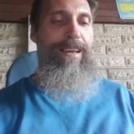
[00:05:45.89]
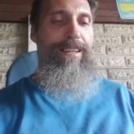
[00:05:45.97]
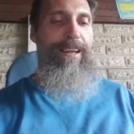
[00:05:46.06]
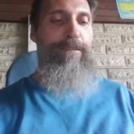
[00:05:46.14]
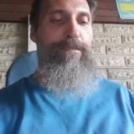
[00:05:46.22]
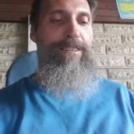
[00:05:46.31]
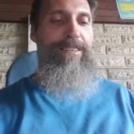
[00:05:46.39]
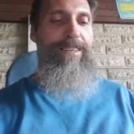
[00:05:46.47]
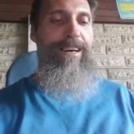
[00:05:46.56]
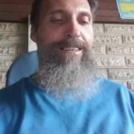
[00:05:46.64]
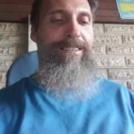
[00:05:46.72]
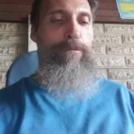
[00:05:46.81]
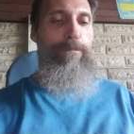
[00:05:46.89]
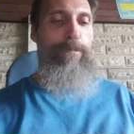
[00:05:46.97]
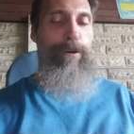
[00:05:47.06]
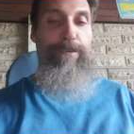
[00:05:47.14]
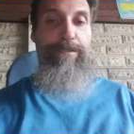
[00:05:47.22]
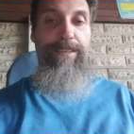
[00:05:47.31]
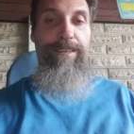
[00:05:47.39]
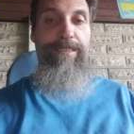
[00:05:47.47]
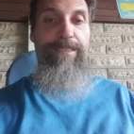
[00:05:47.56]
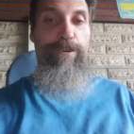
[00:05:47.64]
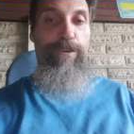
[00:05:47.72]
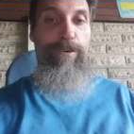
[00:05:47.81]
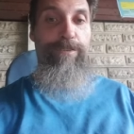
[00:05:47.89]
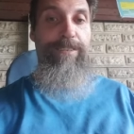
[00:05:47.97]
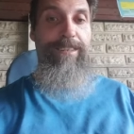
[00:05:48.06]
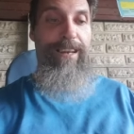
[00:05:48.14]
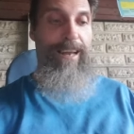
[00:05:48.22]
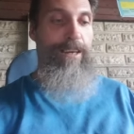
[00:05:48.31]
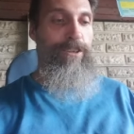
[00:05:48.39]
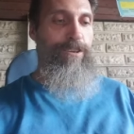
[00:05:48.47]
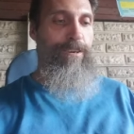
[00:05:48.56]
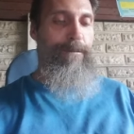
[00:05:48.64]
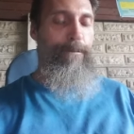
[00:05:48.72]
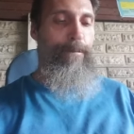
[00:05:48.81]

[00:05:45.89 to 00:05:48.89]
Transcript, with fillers: that have incited protests across the nation.